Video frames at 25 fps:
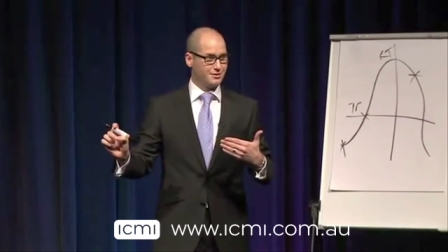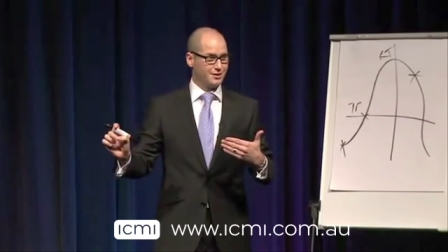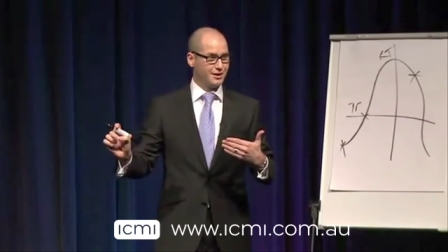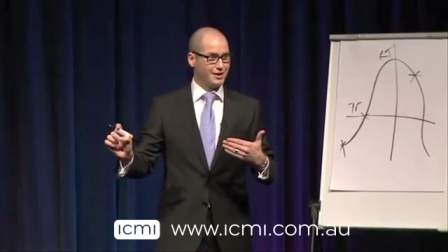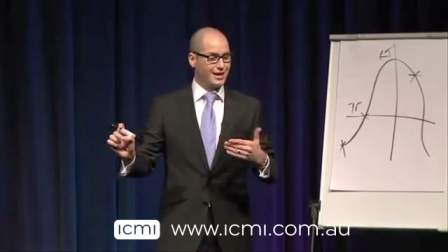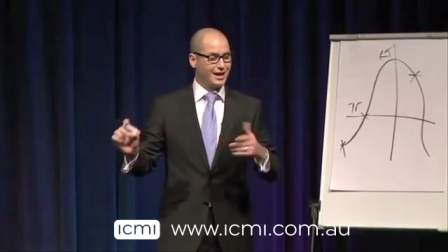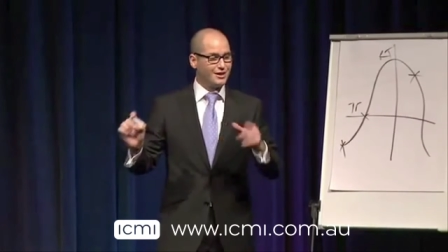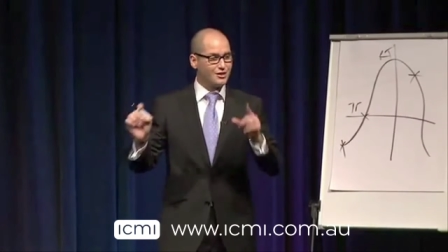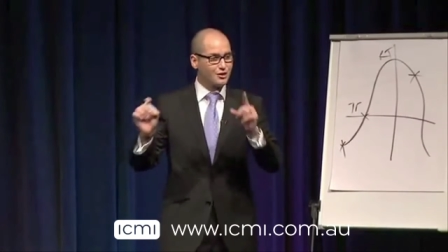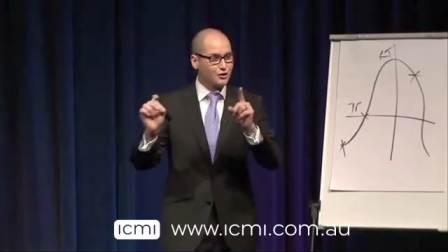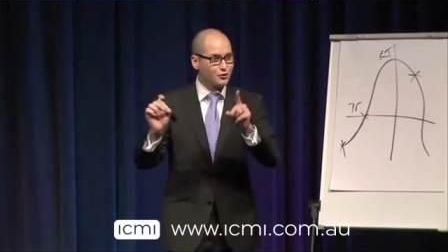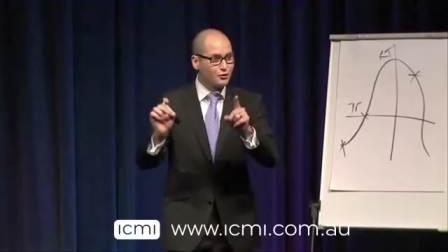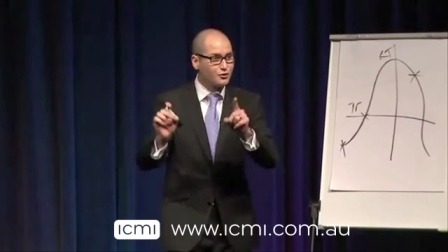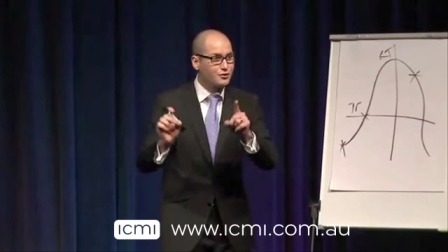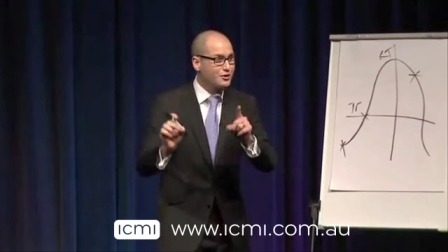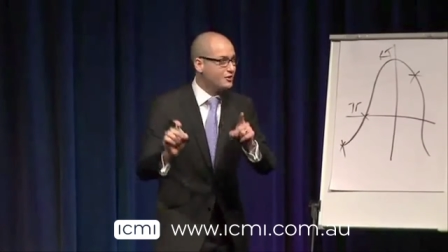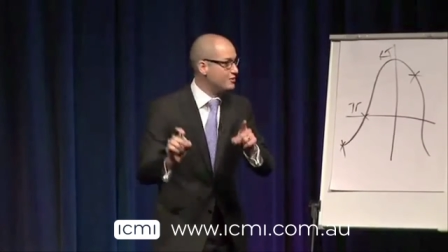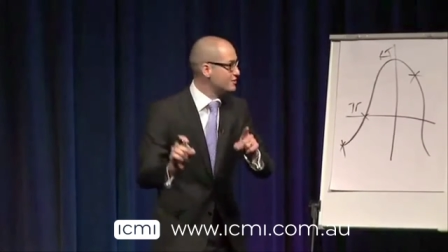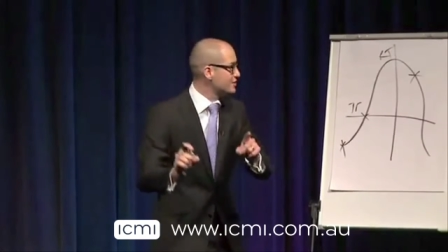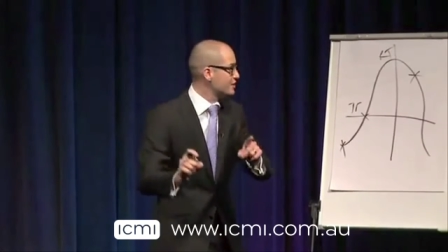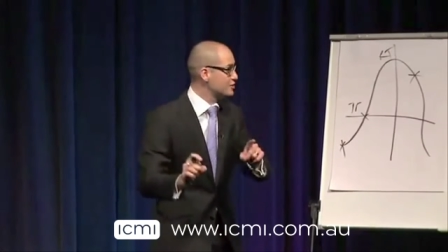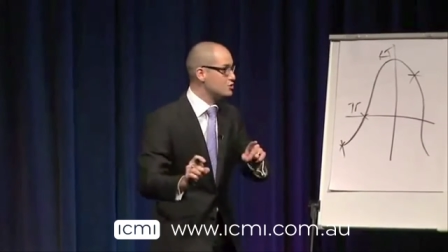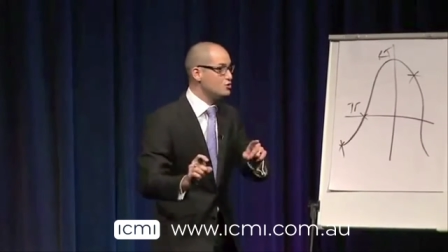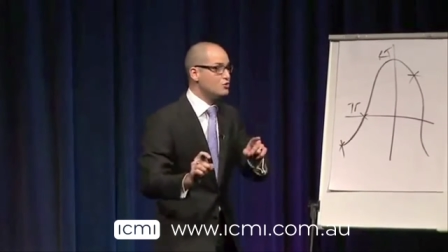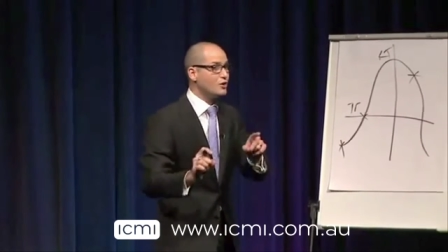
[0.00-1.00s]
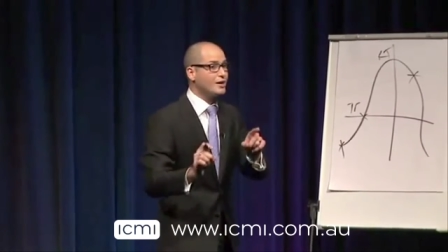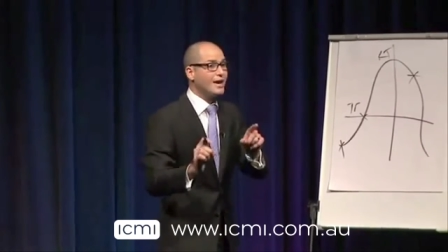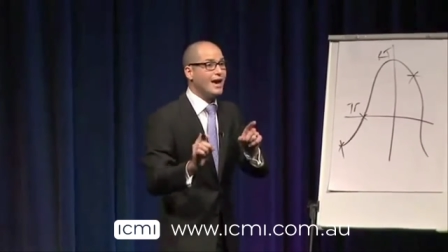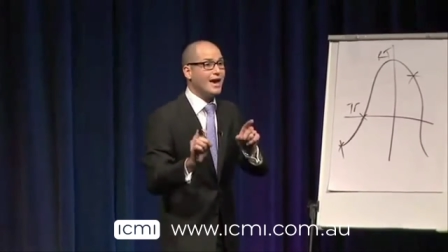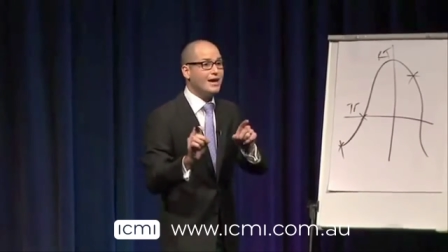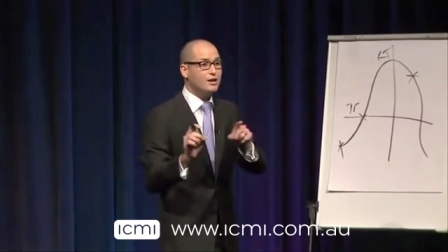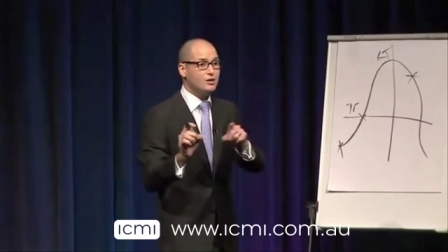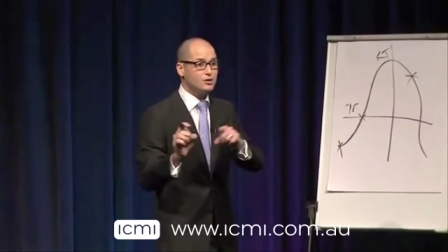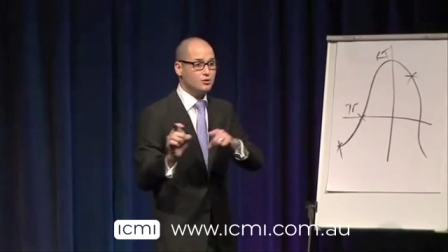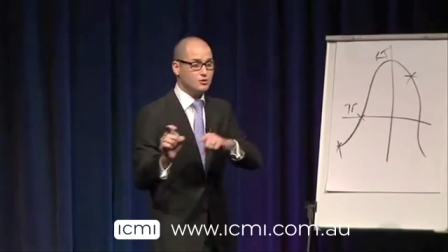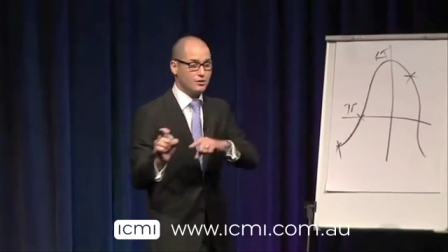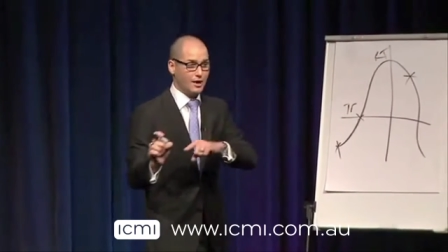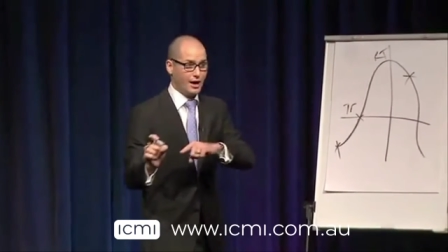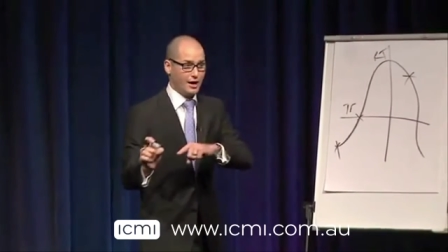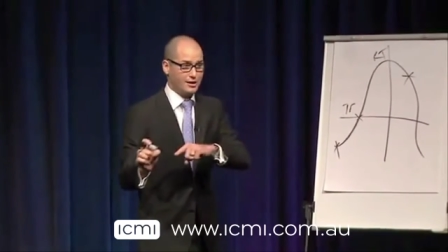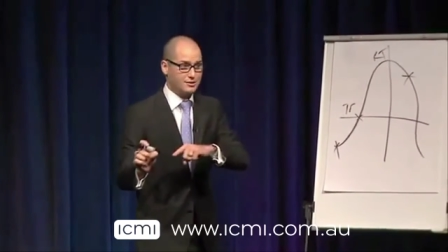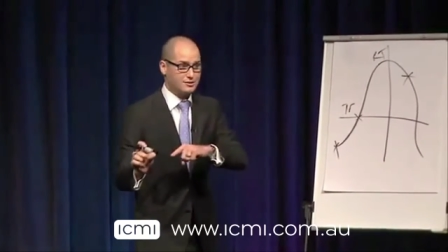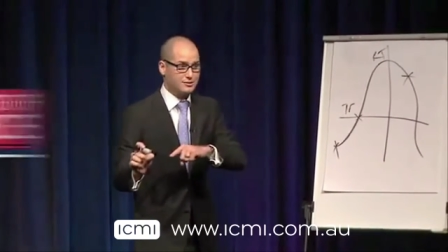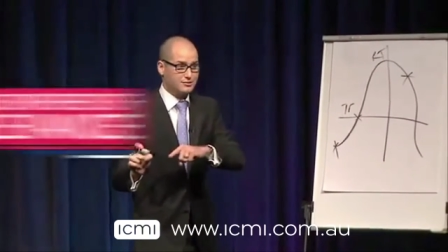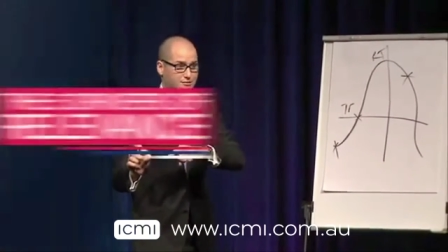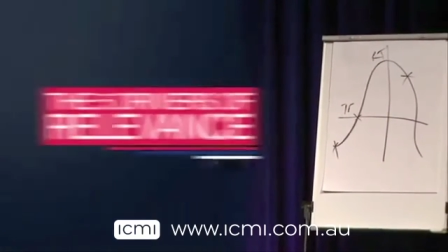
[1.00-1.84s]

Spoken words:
Okay, the good news is you can do that.